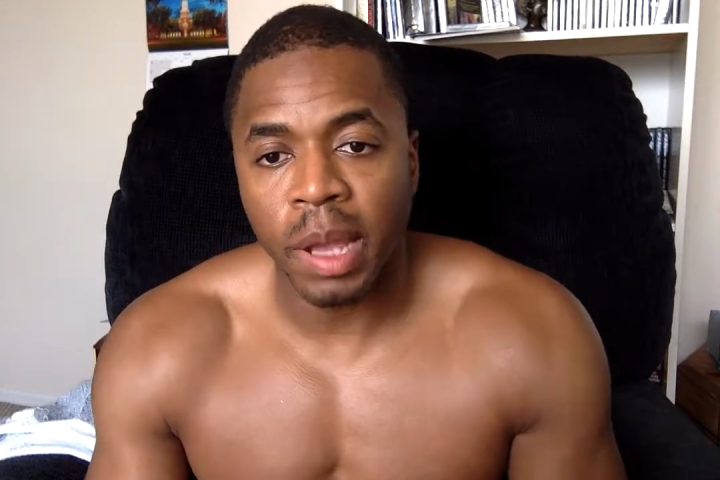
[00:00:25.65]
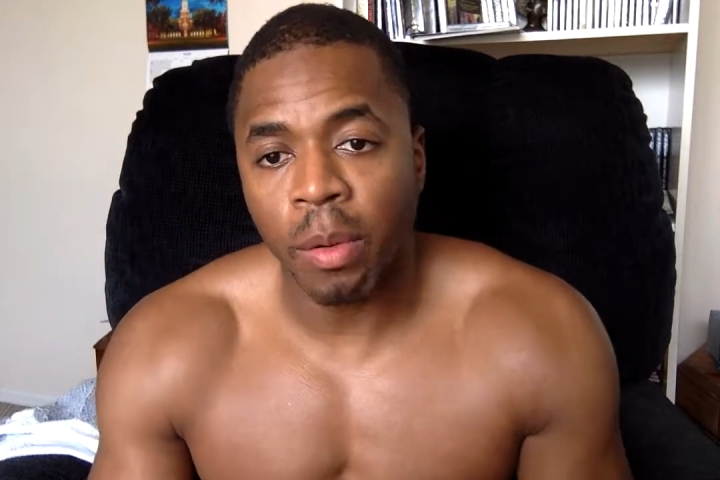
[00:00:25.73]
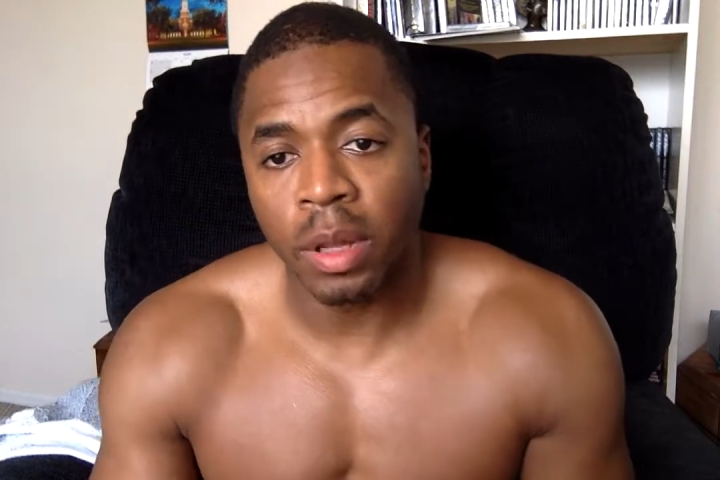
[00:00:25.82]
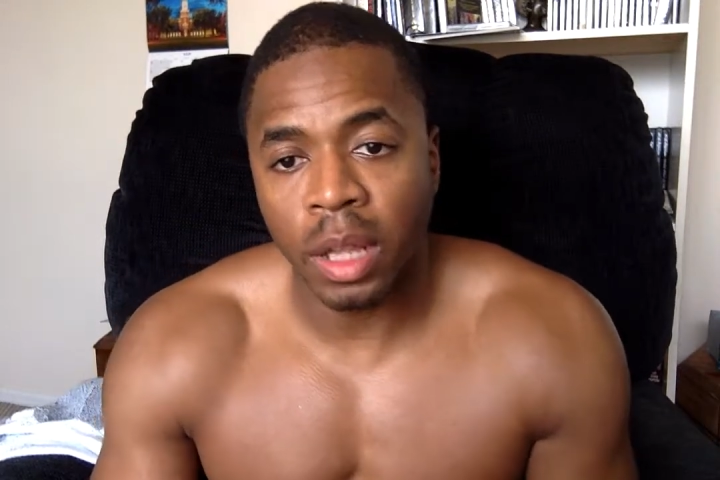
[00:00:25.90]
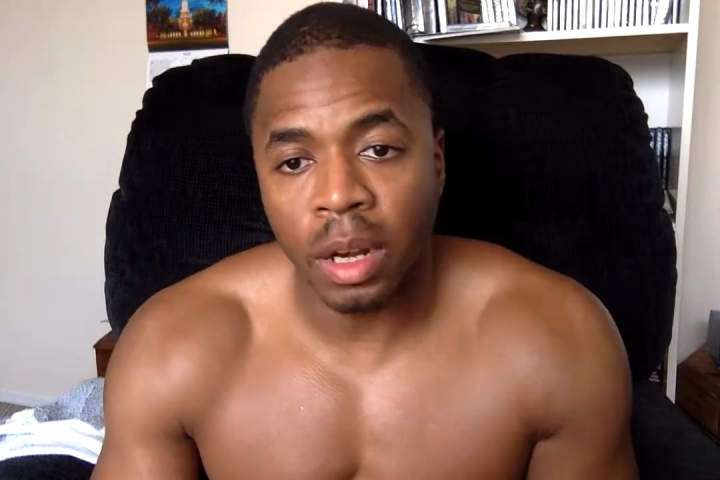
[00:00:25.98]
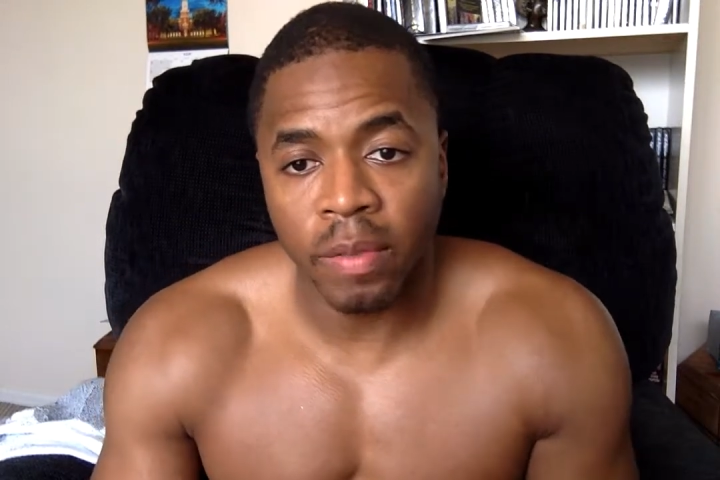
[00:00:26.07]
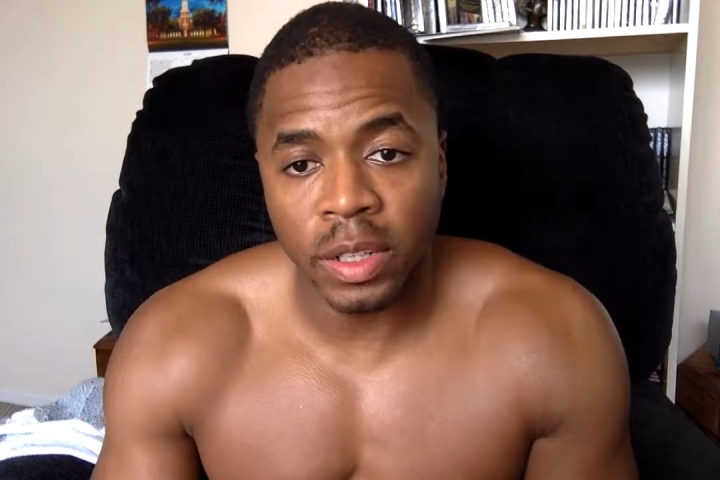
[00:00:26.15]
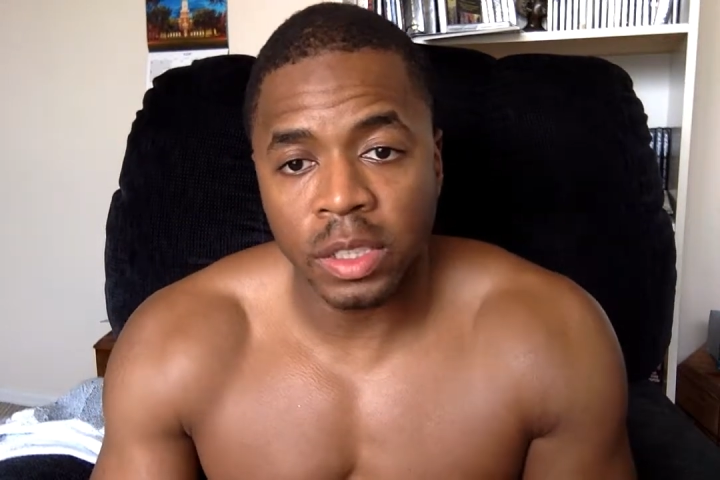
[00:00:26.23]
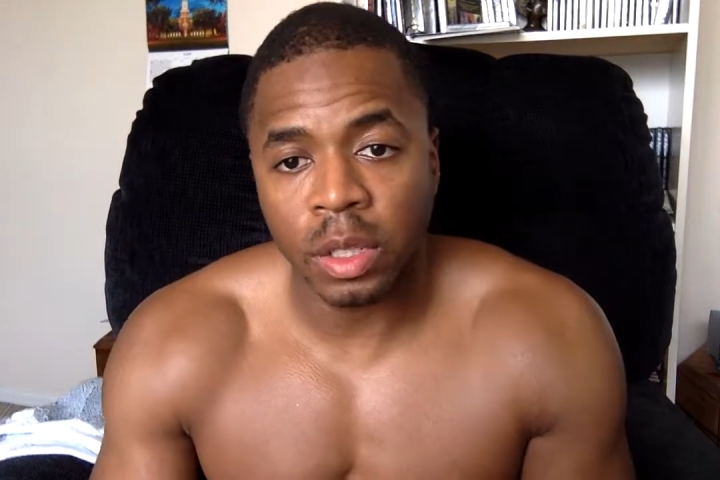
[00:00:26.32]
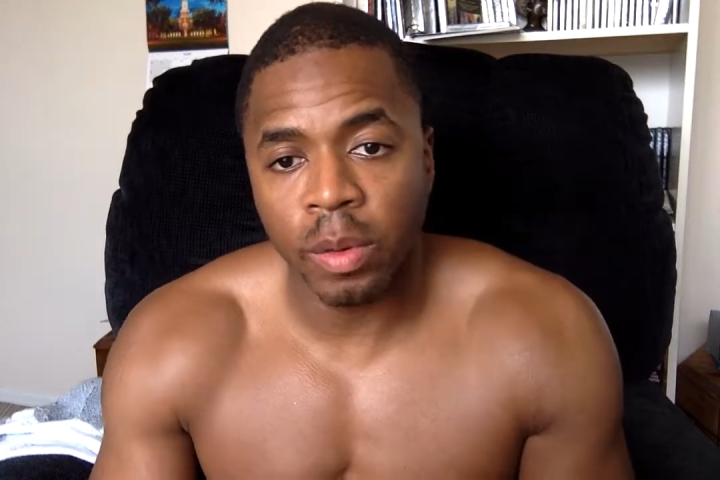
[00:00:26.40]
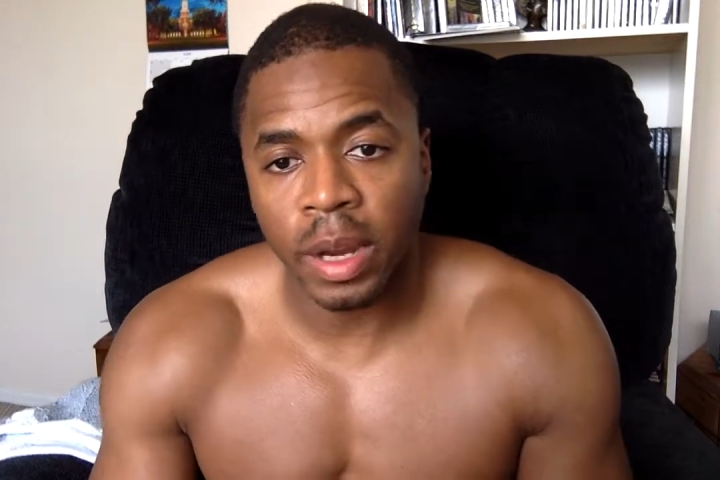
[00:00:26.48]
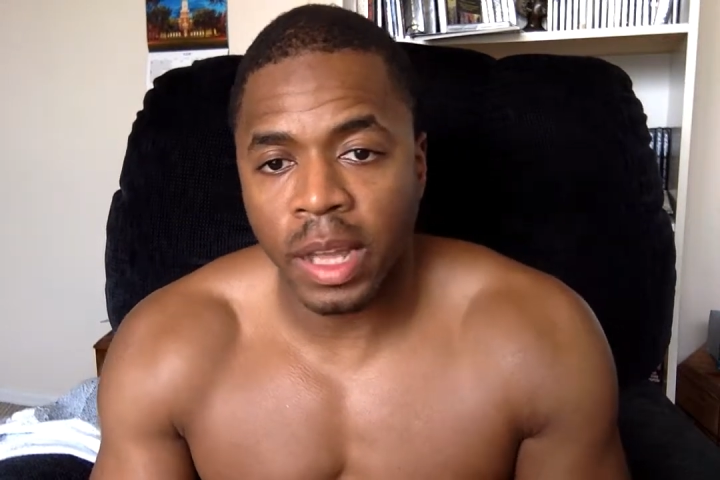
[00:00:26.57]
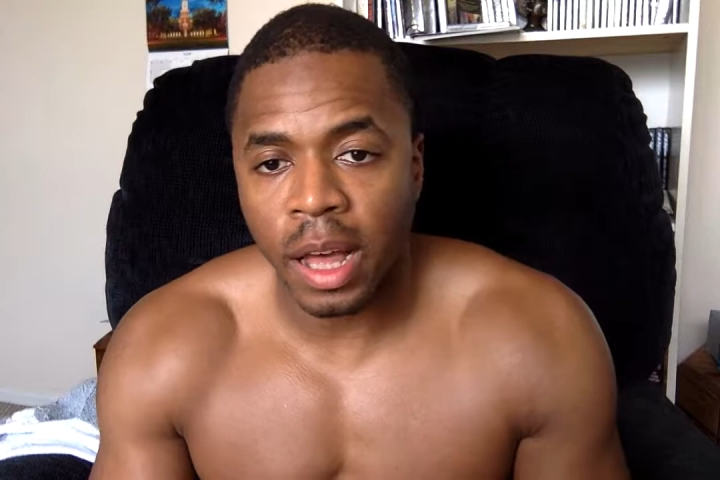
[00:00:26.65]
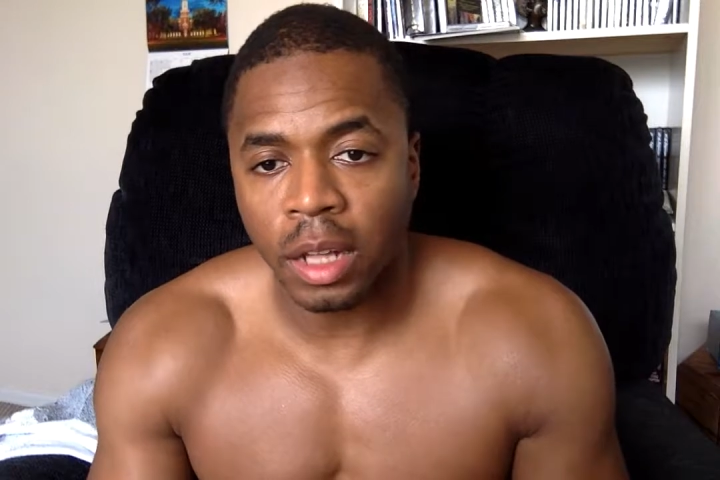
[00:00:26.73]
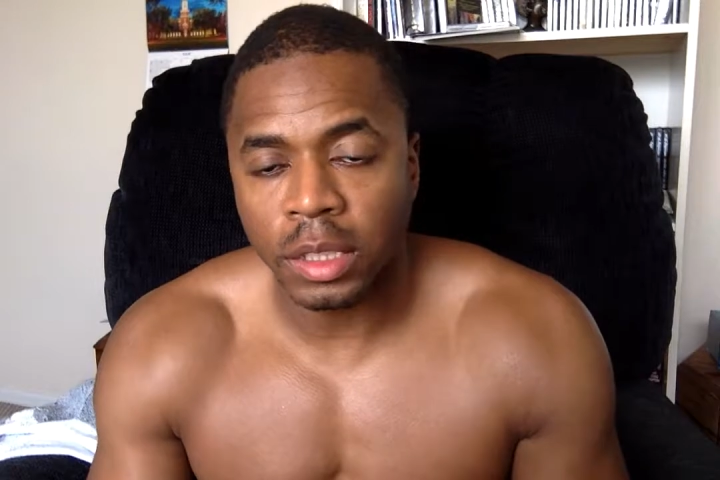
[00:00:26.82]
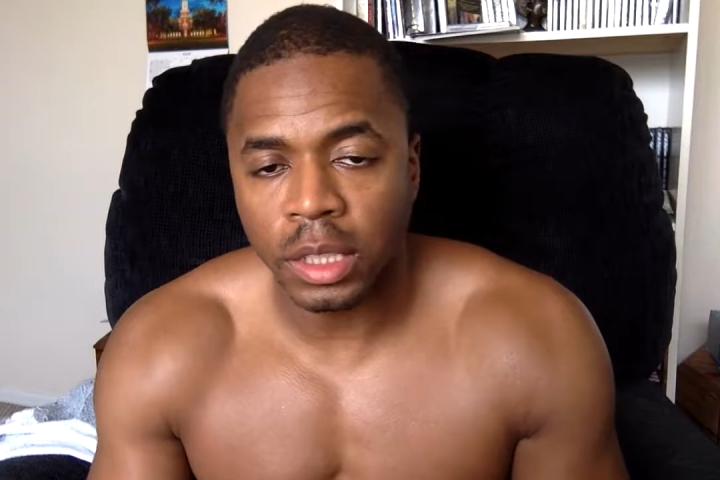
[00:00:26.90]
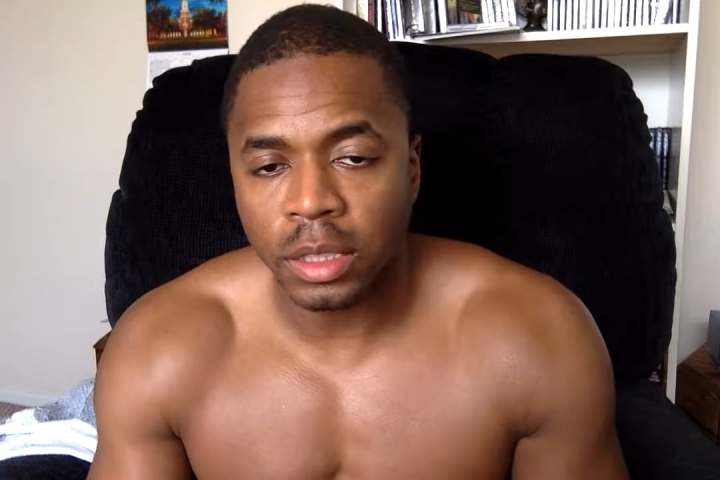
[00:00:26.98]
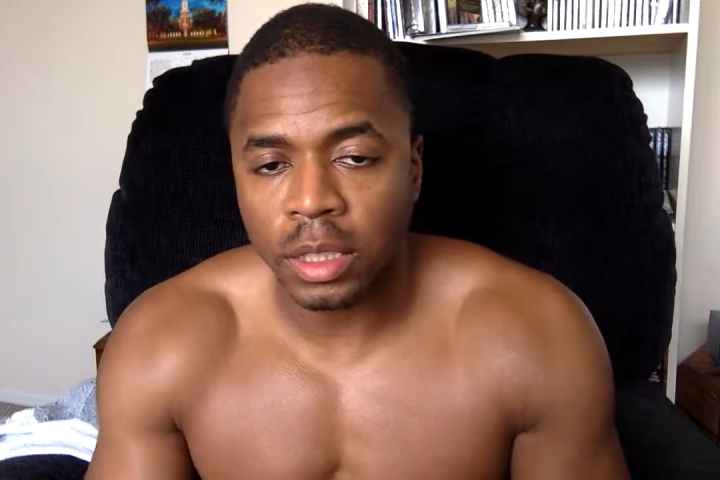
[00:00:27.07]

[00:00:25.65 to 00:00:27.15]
up with interventional radiology.